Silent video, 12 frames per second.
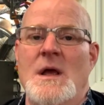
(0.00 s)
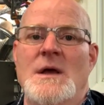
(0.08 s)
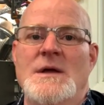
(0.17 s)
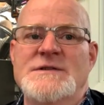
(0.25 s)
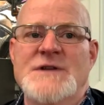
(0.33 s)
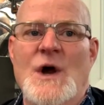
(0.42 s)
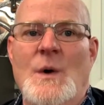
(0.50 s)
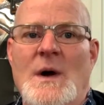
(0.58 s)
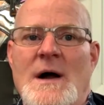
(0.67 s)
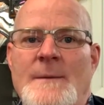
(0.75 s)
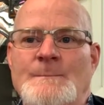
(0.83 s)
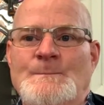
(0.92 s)
So
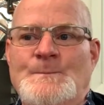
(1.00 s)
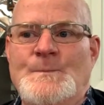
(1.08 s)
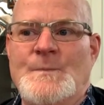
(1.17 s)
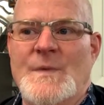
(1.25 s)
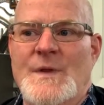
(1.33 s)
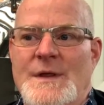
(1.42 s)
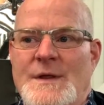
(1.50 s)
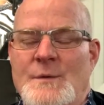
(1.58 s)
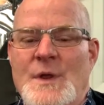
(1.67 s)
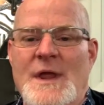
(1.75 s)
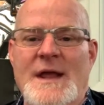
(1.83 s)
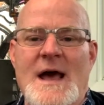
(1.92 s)
um, you
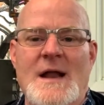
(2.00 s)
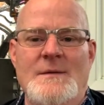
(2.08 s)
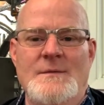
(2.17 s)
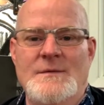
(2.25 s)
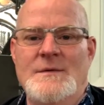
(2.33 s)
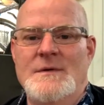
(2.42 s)
really got to